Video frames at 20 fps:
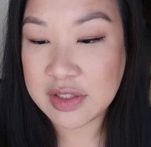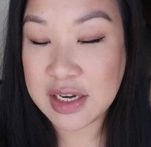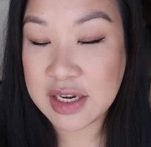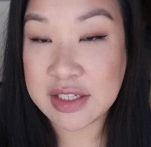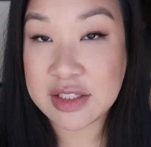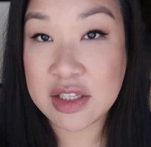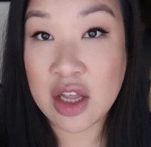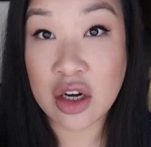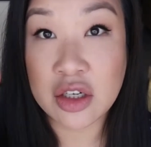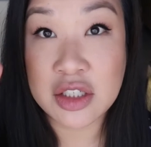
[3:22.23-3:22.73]
It
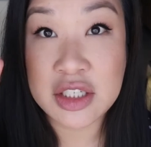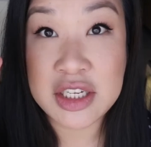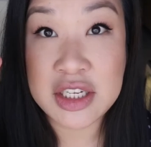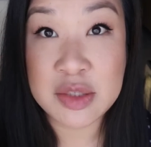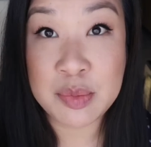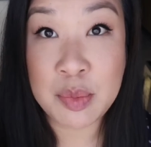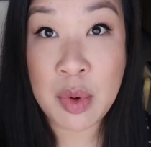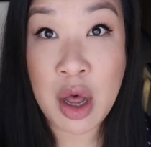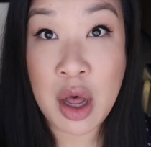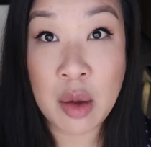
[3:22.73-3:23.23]
is the
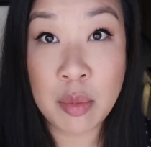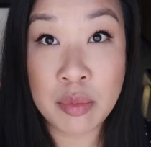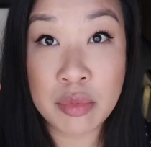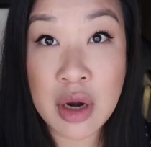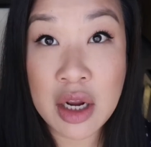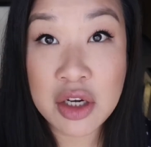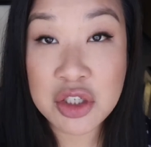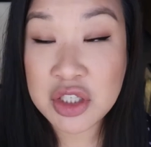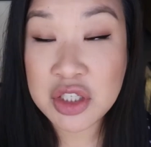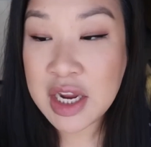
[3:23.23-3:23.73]
Artiste Palm
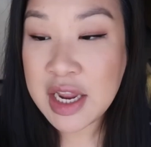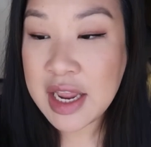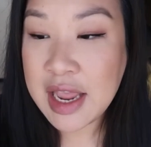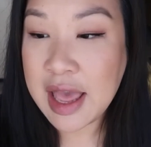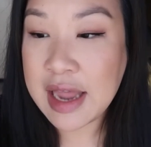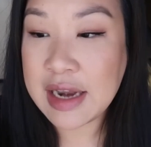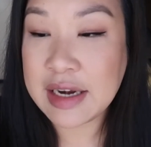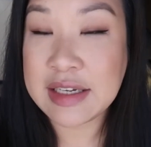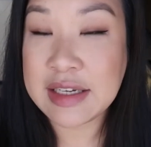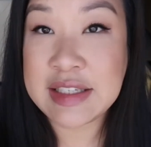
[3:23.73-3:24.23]
Brush,
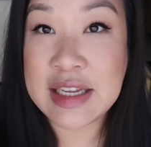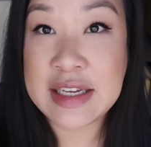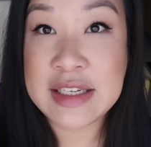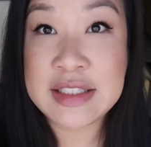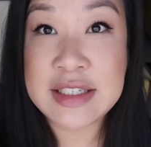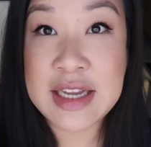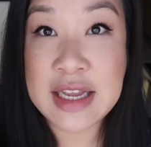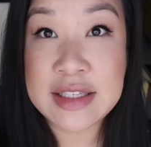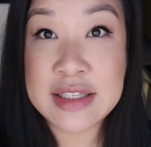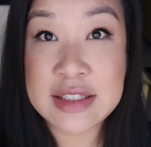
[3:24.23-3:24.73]
and it is a
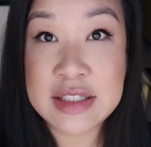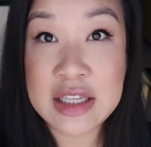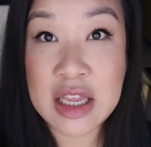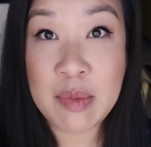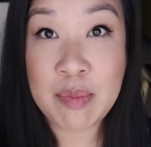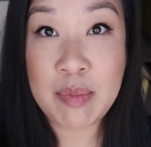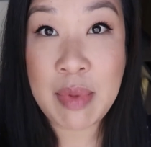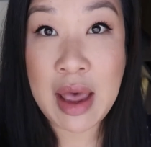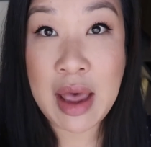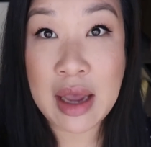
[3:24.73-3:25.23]

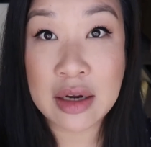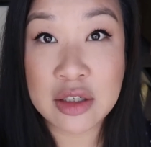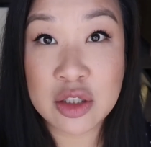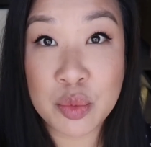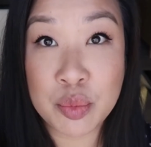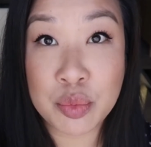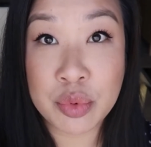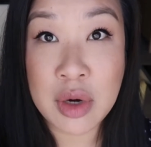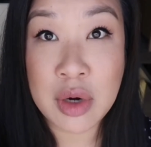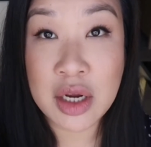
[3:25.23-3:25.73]
densely packed
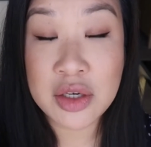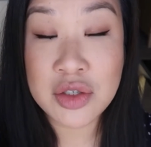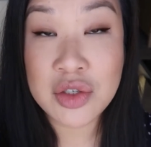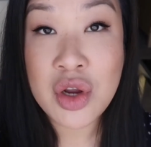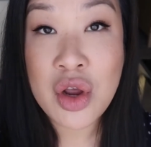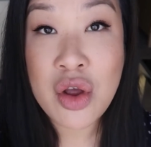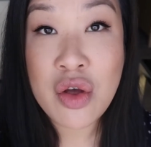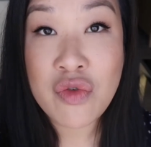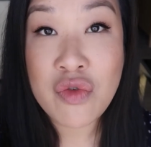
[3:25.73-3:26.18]
brush